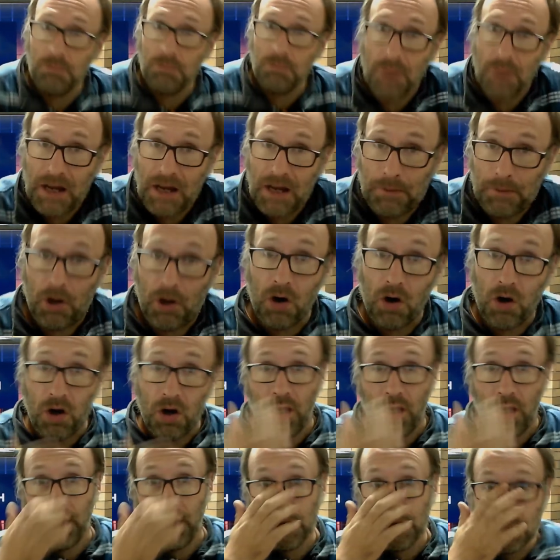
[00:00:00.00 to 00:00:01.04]
up
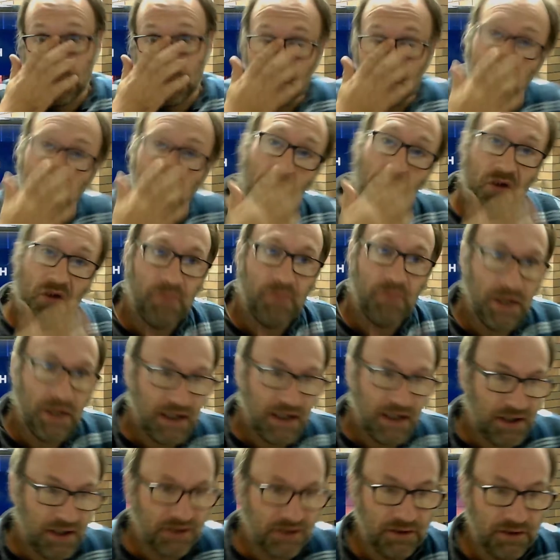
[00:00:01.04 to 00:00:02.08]
high, I've been
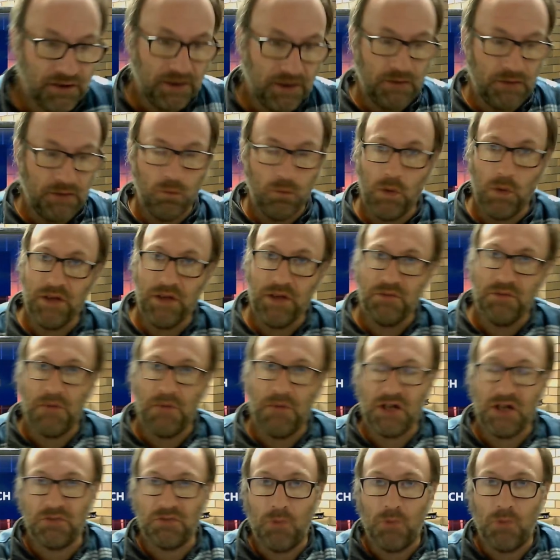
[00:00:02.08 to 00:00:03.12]
getting the wind
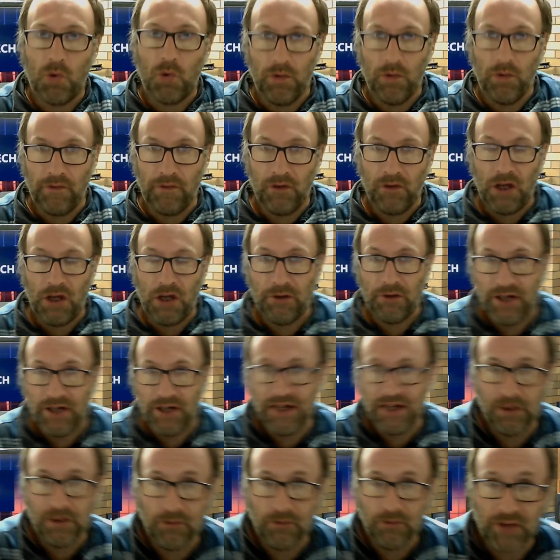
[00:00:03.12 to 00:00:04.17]
much more than the lower
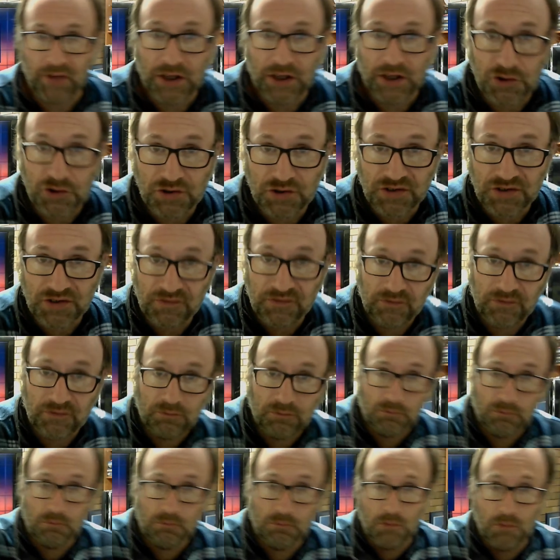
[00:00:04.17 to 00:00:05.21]
elevations of
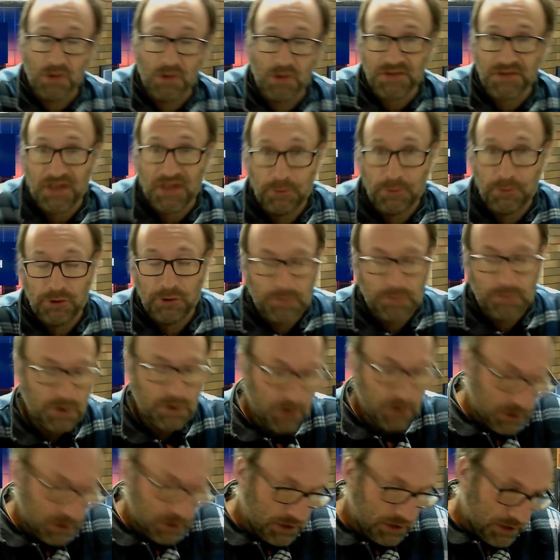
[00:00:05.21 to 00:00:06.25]
my suburb.
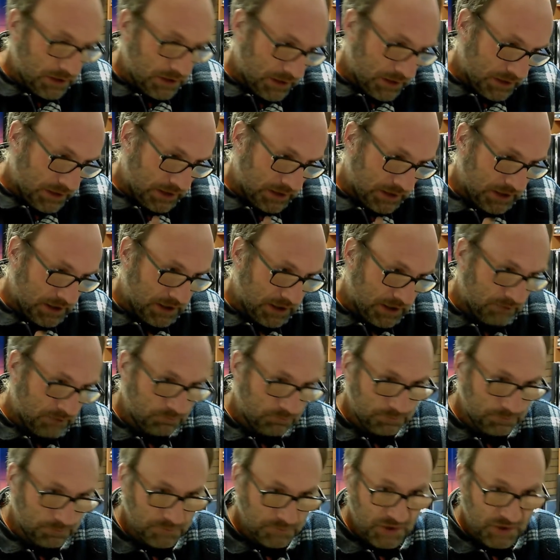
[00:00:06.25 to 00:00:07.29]

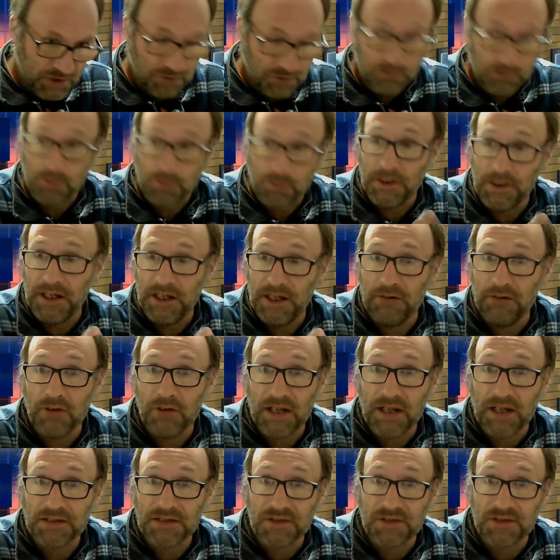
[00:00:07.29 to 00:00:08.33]
You can probably hear it
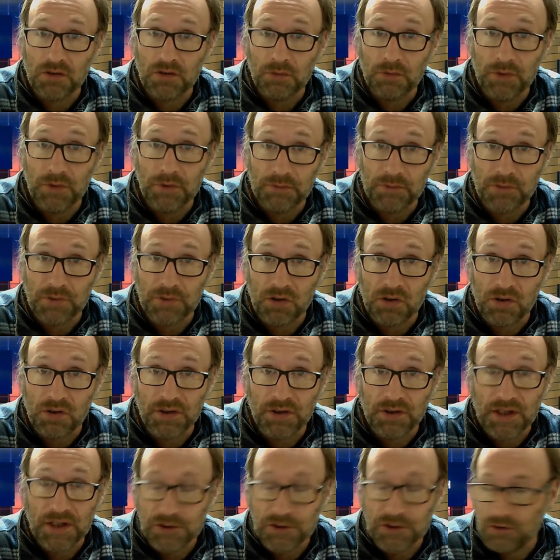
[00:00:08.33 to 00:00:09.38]
outside with the
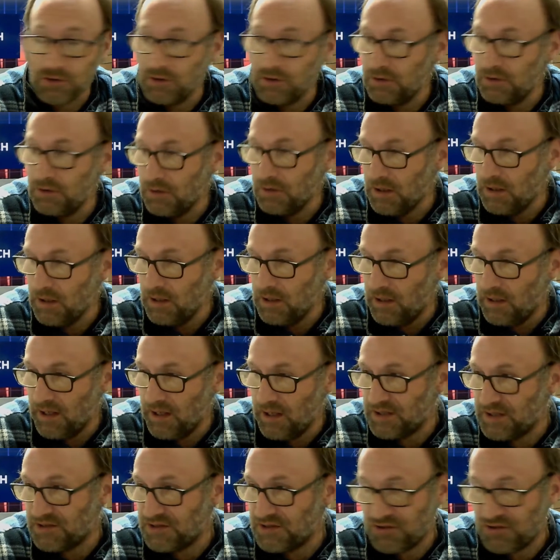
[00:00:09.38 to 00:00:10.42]
blind, actually.
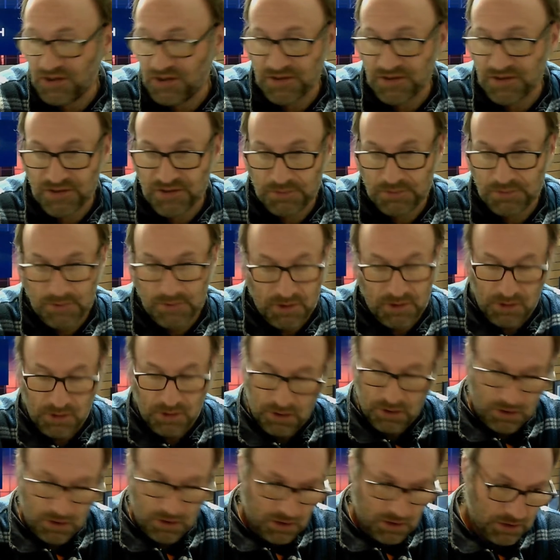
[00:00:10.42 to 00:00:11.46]
It's just,
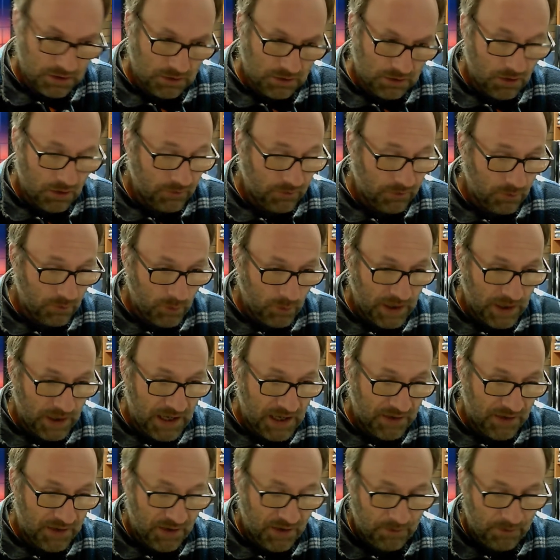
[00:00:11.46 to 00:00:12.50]
we
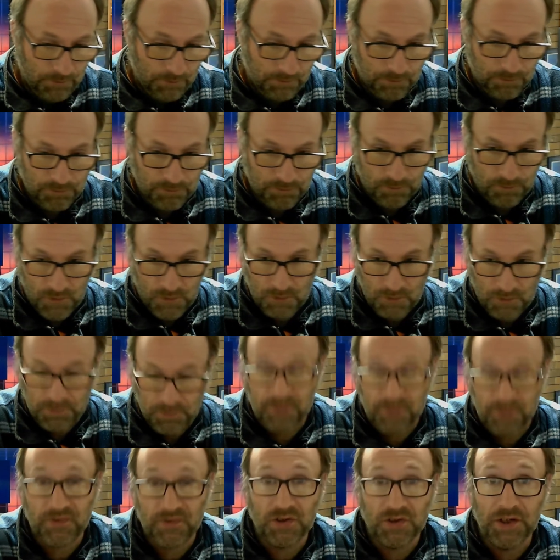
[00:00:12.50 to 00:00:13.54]
had a bit
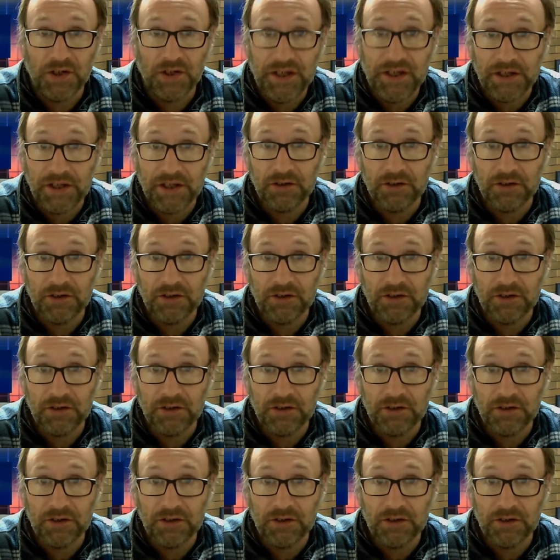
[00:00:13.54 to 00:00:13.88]
of a leak.